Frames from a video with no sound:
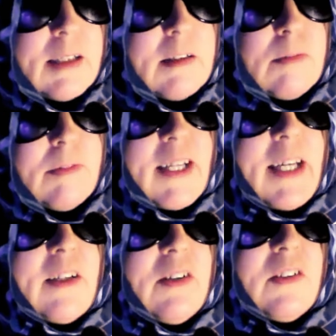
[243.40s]

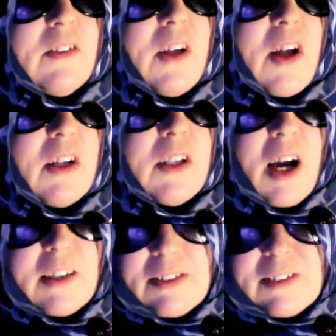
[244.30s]
Ilfrina's
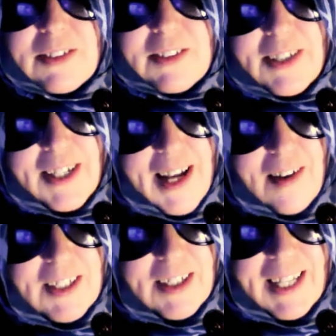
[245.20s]
lusty
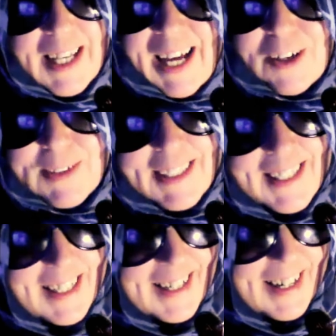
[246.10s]
lover liquid
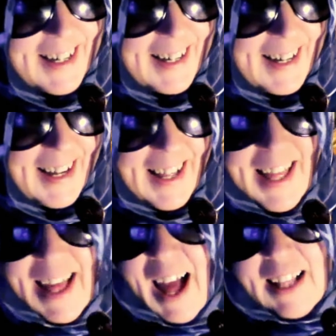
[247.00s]
liquor,
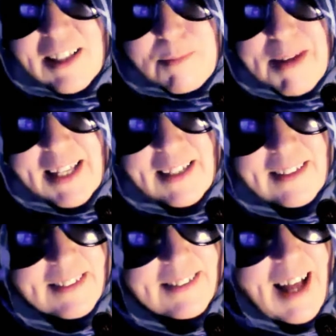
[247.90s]
and the
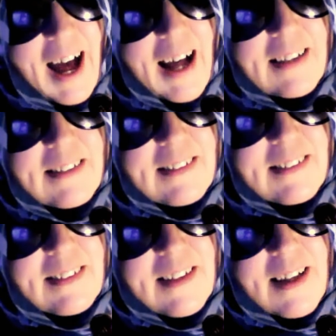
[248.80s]
maiden's ass,
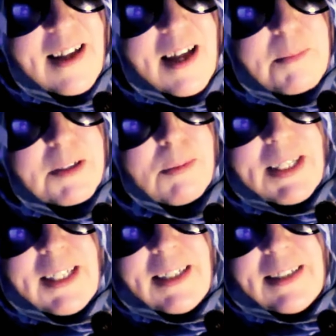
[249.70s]

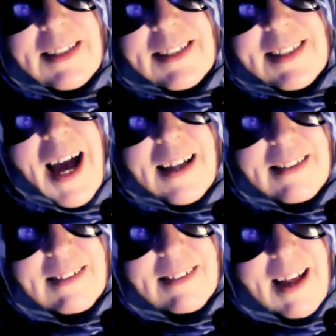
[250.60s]
between the
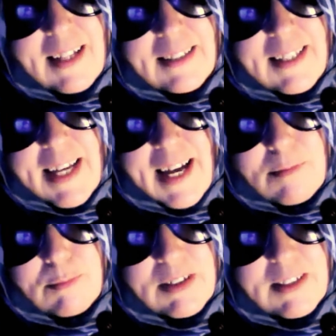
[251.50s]
tasks our
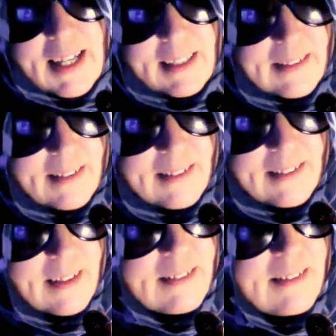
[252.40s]
DM sets
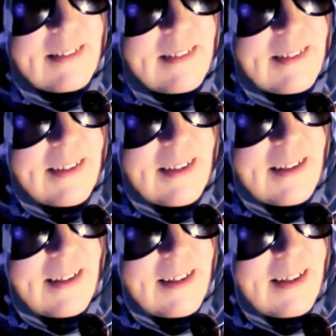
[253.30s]
us,
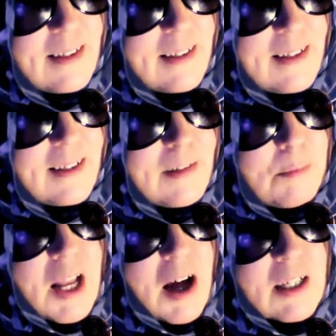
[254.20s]

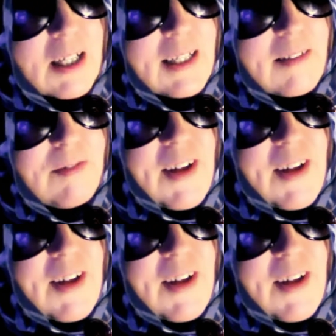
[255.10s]
pluckily